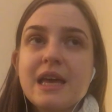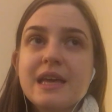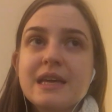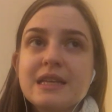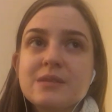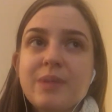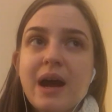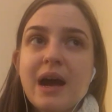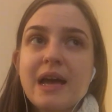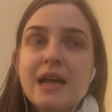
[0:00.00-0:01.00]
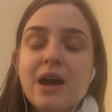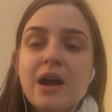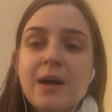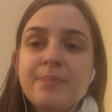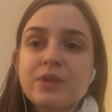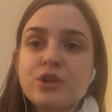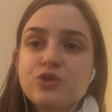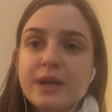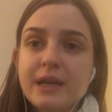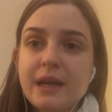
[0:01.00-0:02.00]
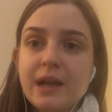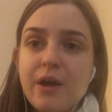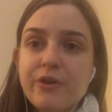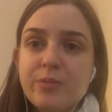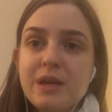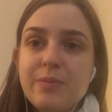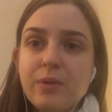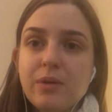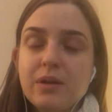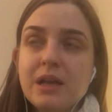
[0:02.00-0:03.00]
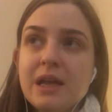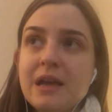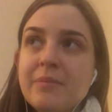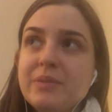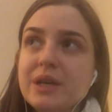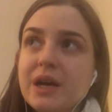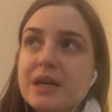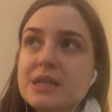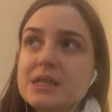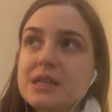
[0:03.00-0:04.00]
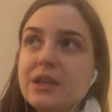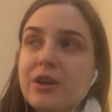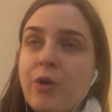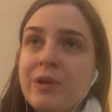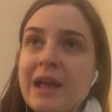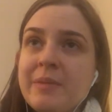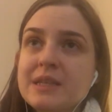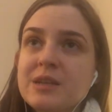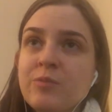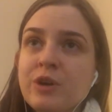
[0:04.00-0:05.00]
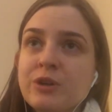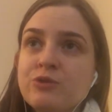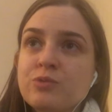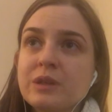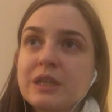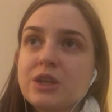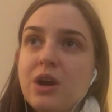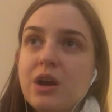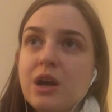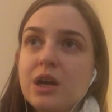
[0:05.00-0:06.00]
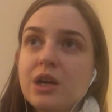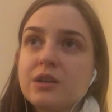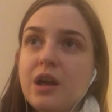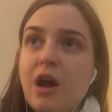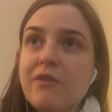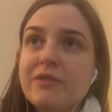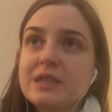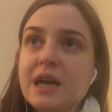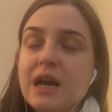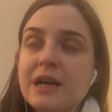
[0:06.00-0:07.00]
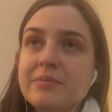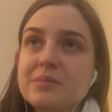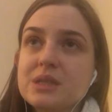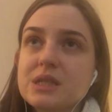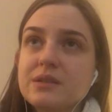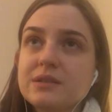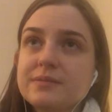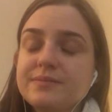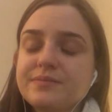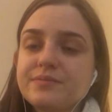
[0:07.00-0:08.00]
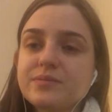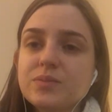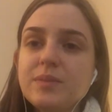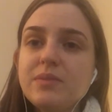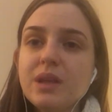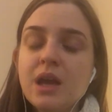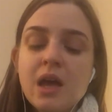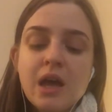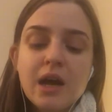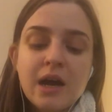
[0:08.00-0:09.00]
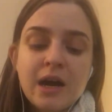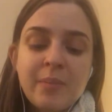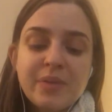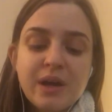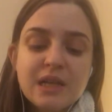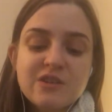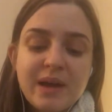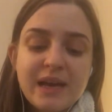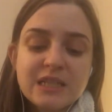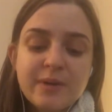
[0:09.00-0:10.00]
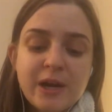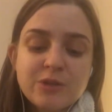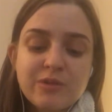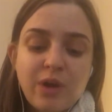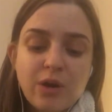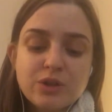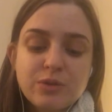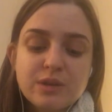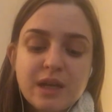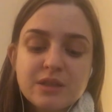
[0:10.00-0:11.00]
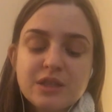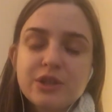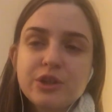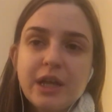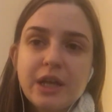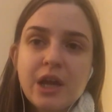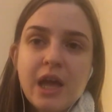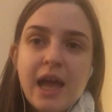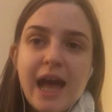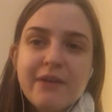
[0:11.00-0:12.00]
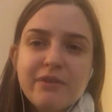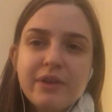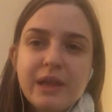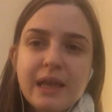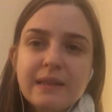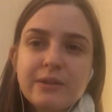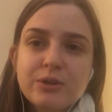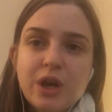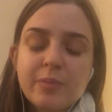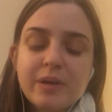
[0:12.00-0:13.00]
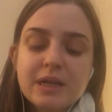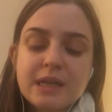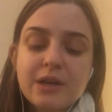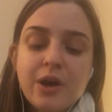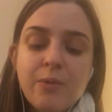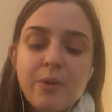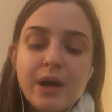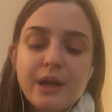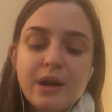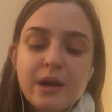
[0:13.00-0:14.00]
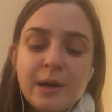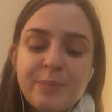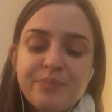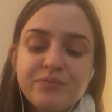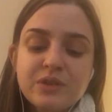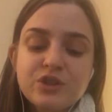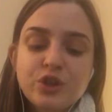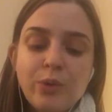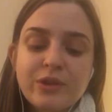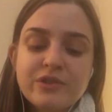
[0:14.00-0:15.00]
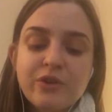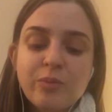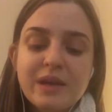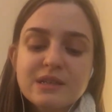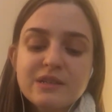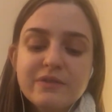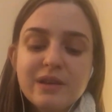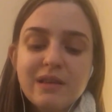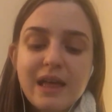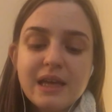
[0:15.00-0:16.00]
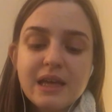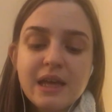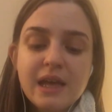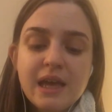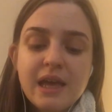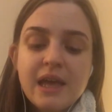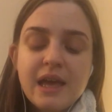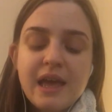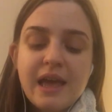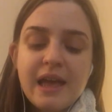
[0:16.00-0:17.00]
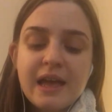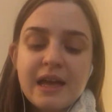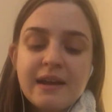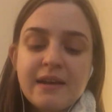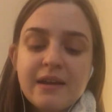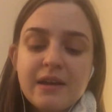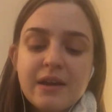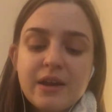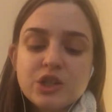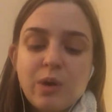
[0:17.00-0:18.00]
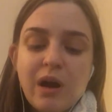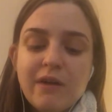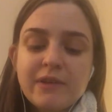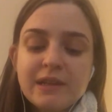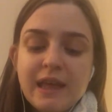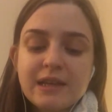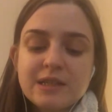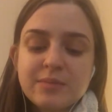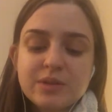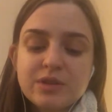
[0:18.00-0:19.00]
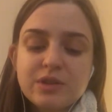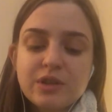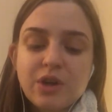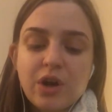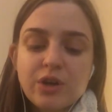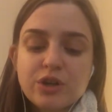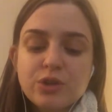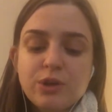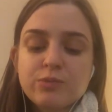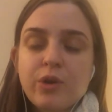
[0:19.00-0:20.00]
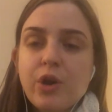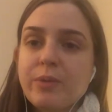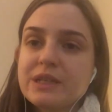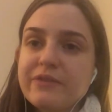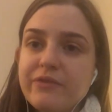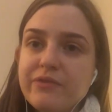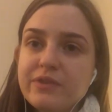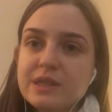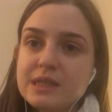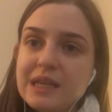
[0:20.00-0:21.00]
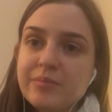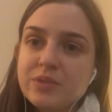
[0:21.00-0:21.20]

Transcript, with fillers: is by um, tricking other people. Because, you know, when I meet someone who's really dark, oftentimes, um, because of my experience with Dark Souls, I'll still like have a feeling that they're dark because I know what um, stolen soul pieces feel like. And so often, like some the darker souls won't always f- seem